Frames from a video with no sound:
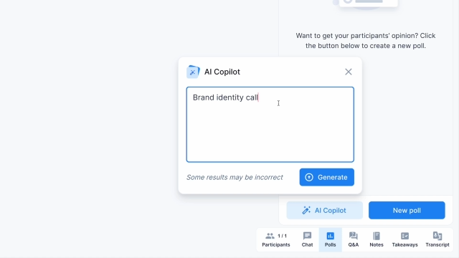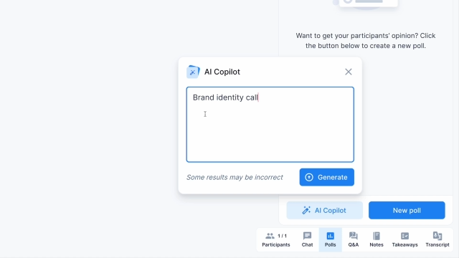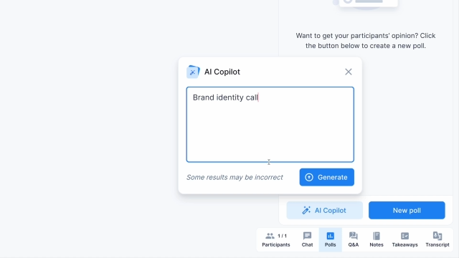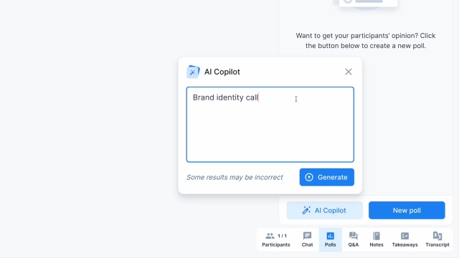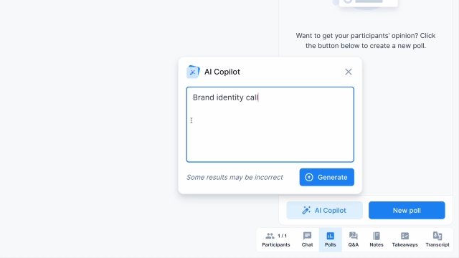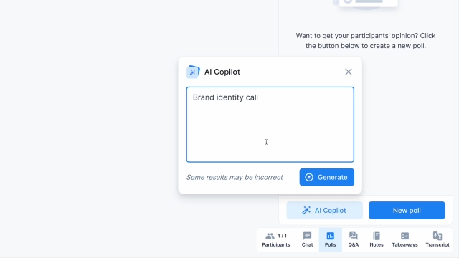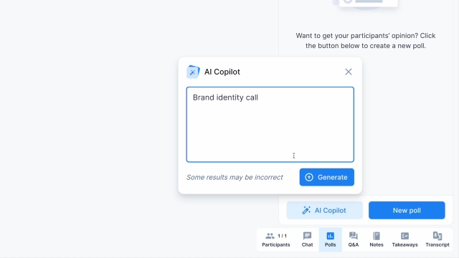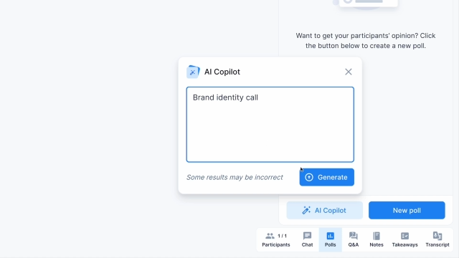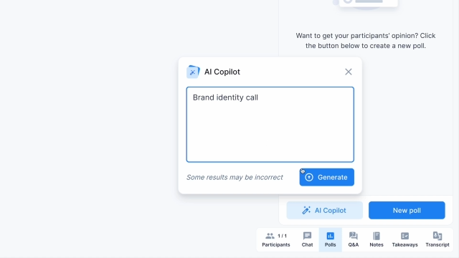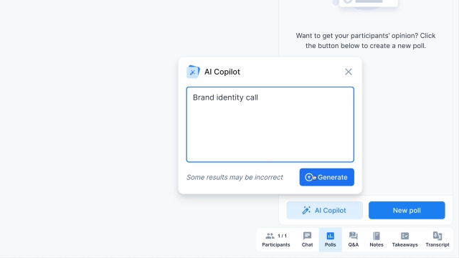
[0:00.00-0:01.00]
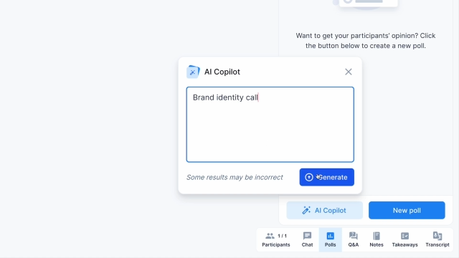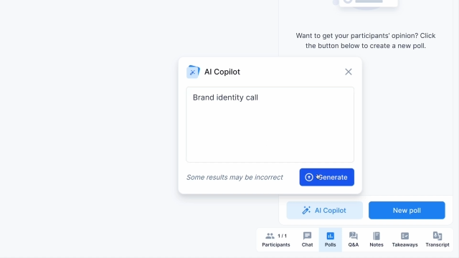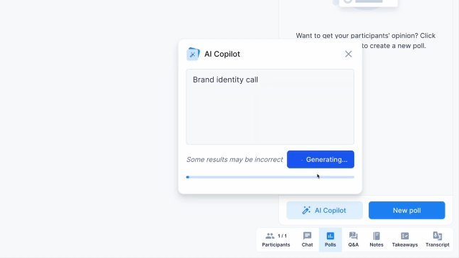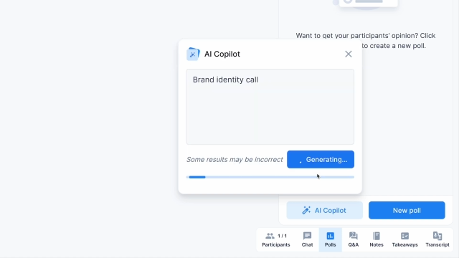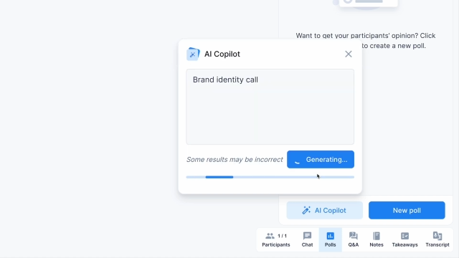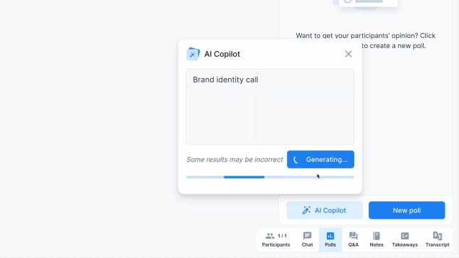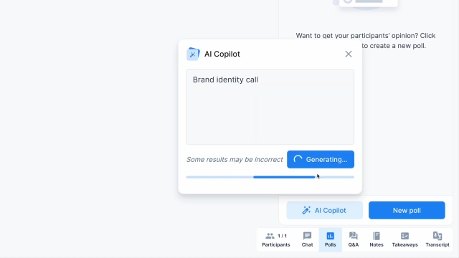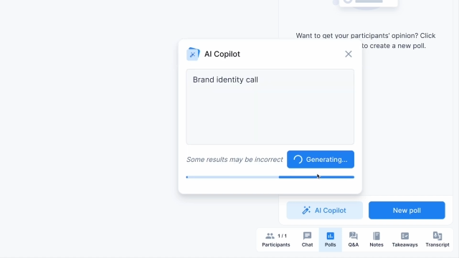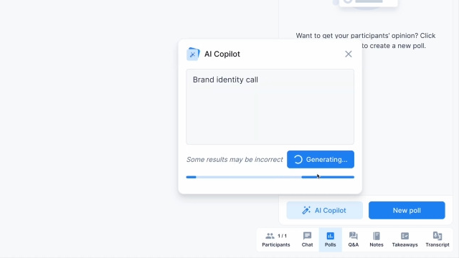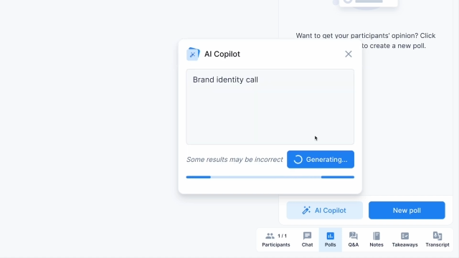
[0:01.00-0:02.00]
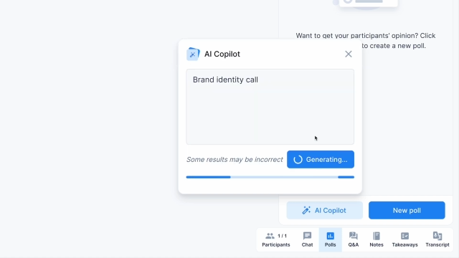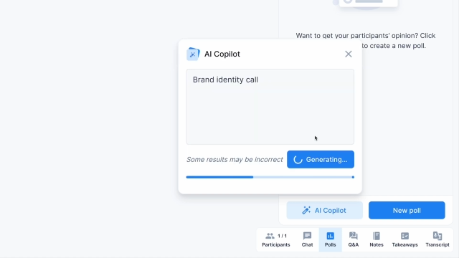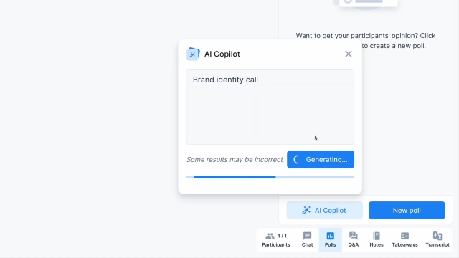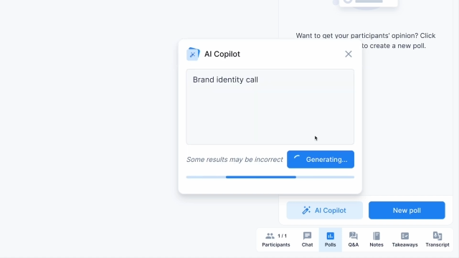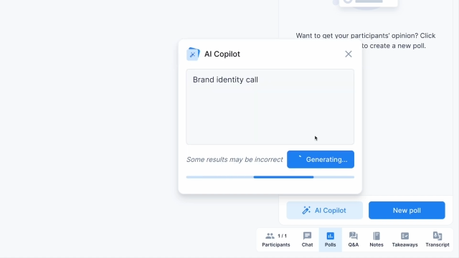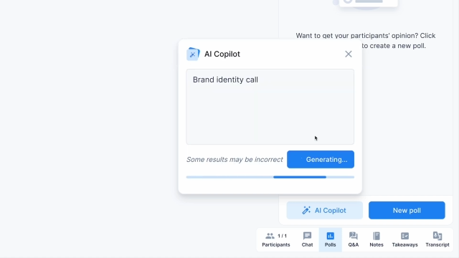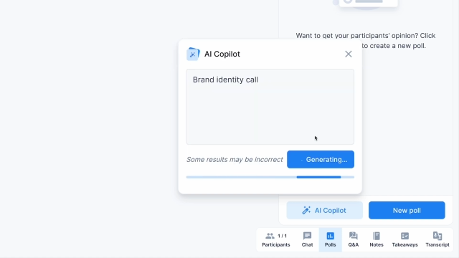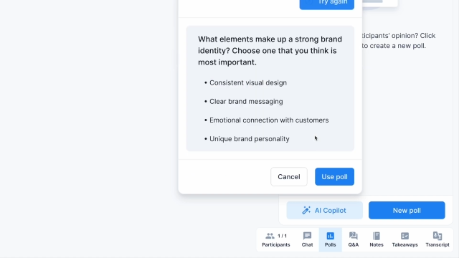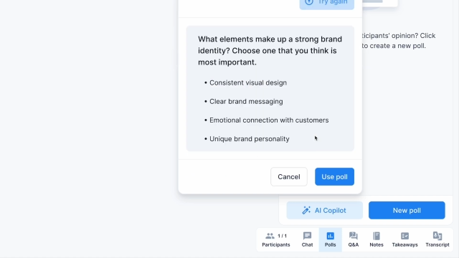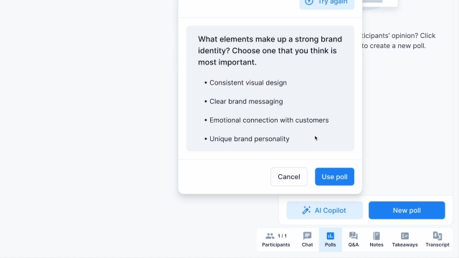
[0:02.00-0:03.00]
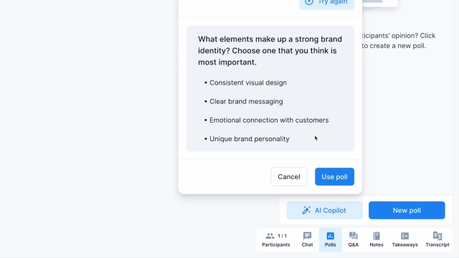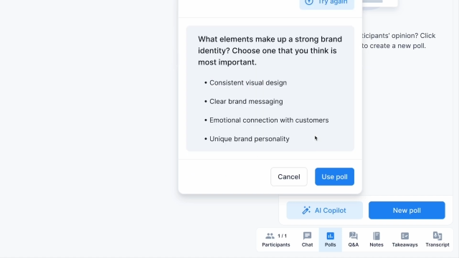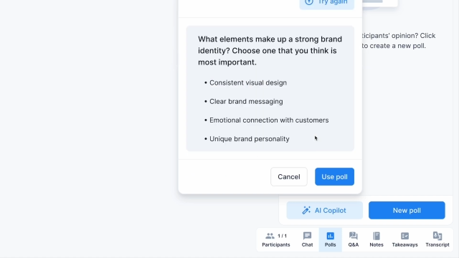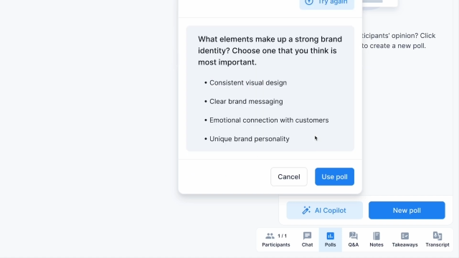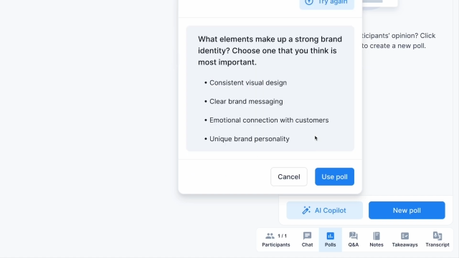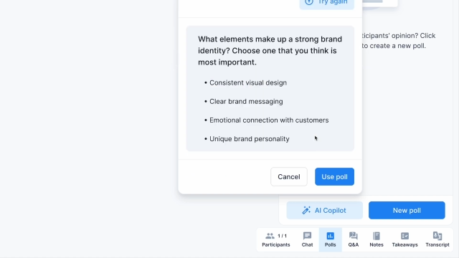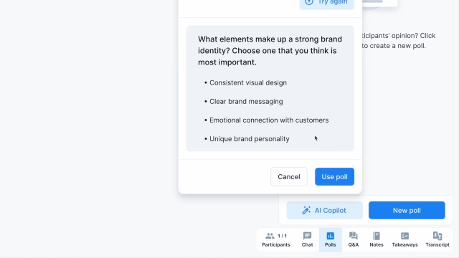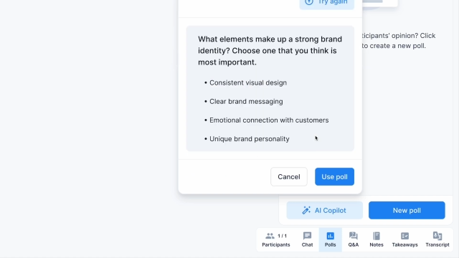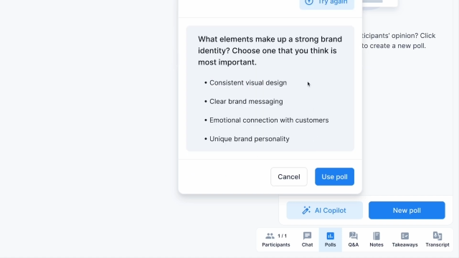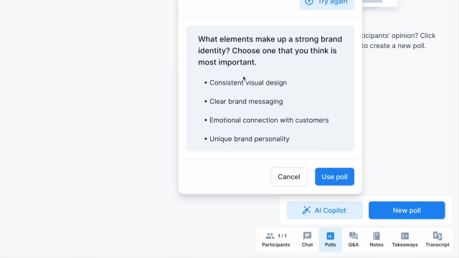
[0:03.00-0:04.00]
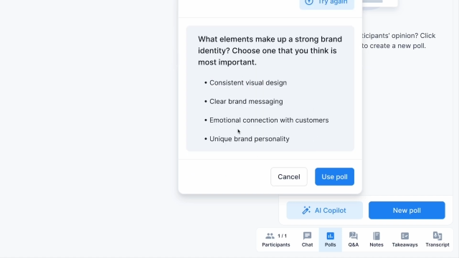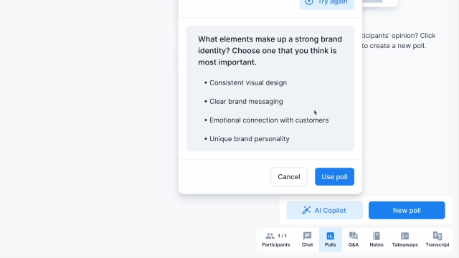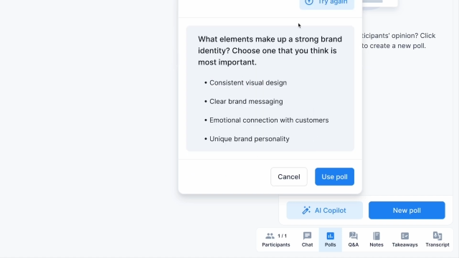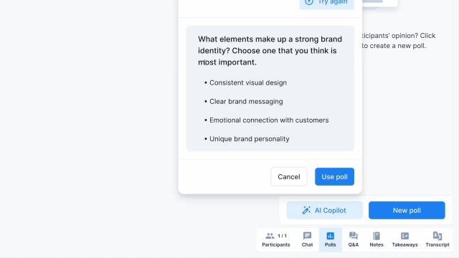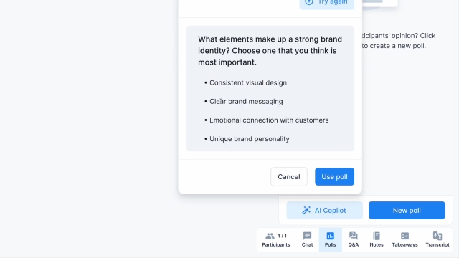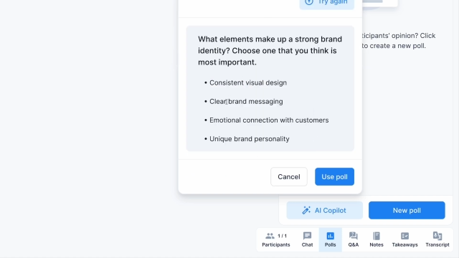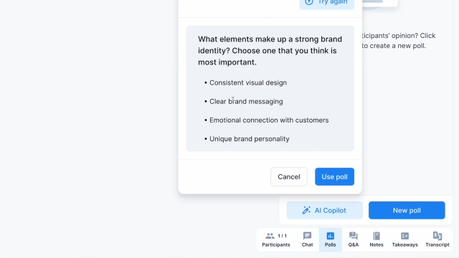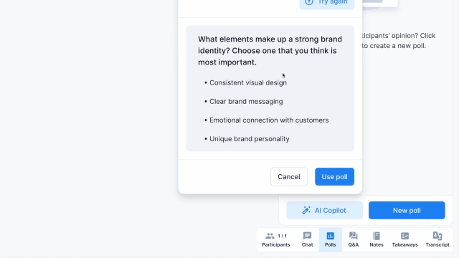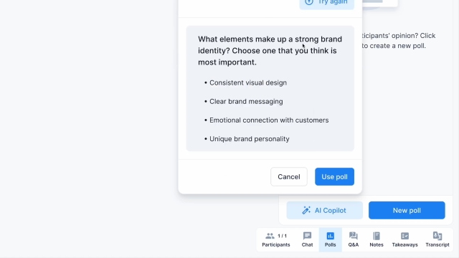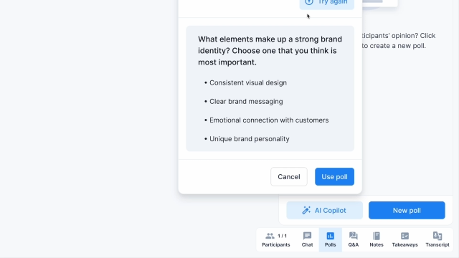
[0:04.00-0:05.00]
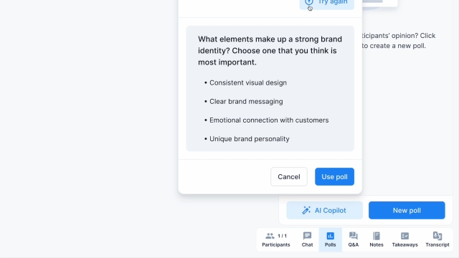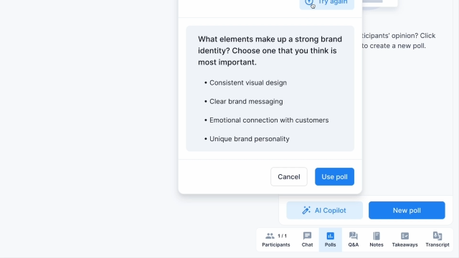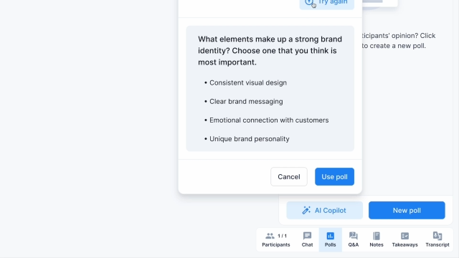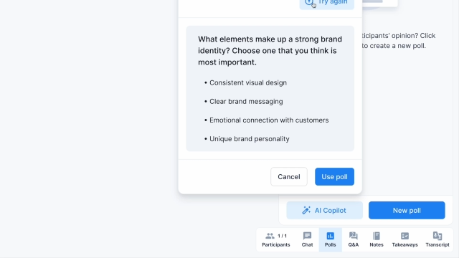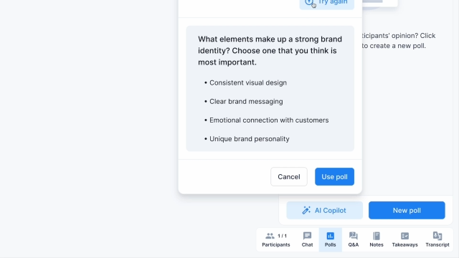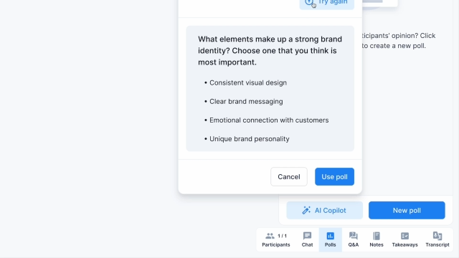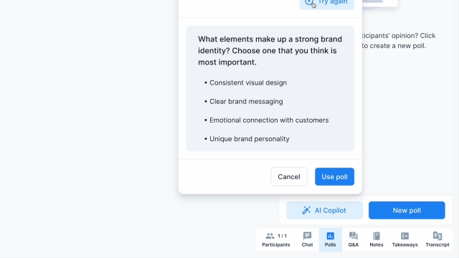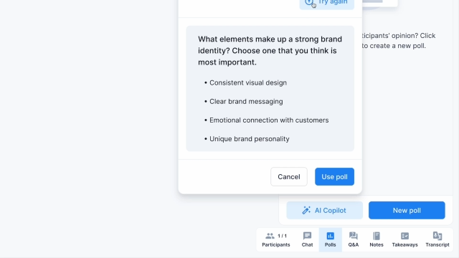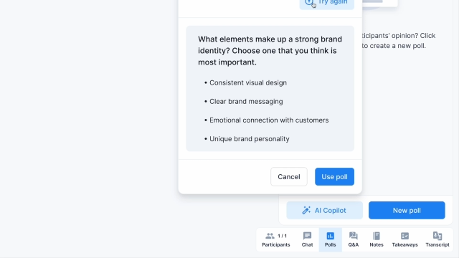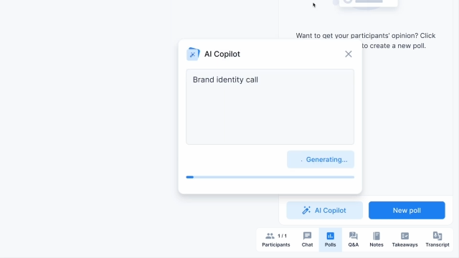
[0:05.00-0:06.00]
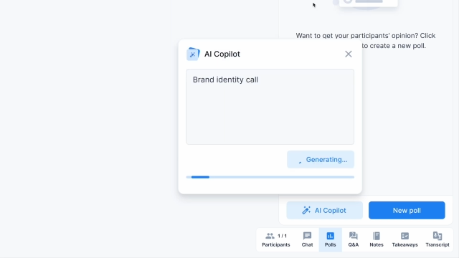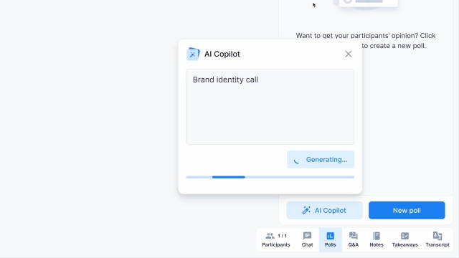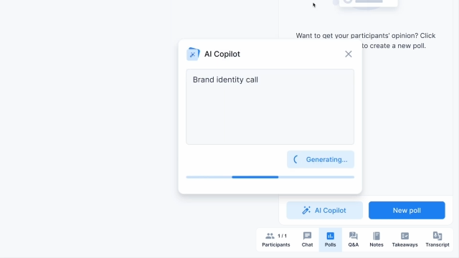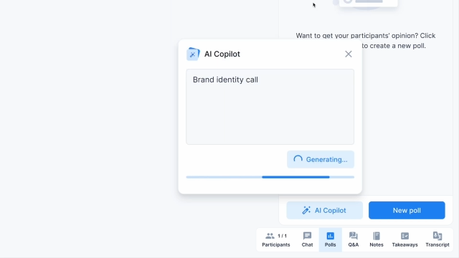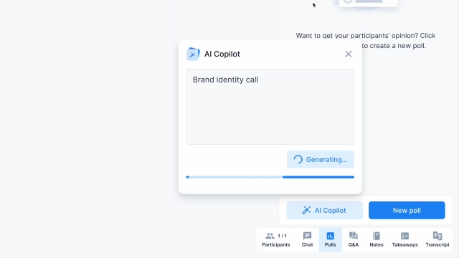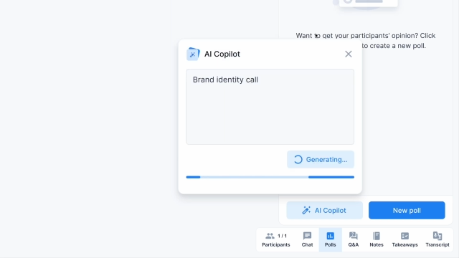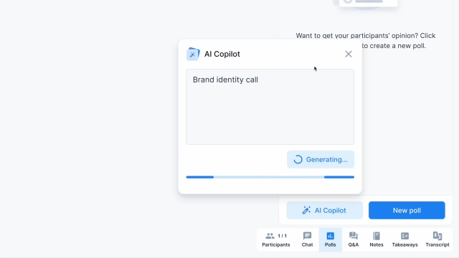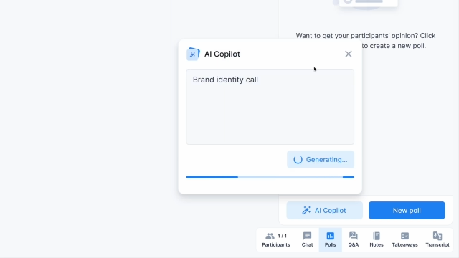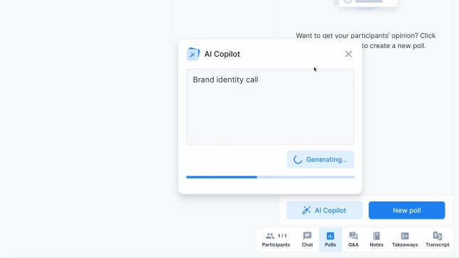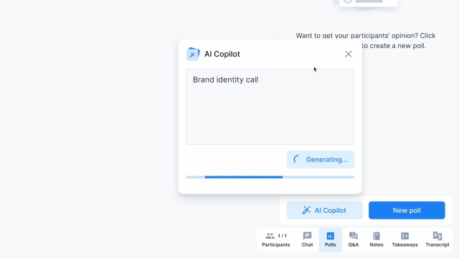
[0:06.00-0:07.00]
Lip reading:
[unreadable: no face in view]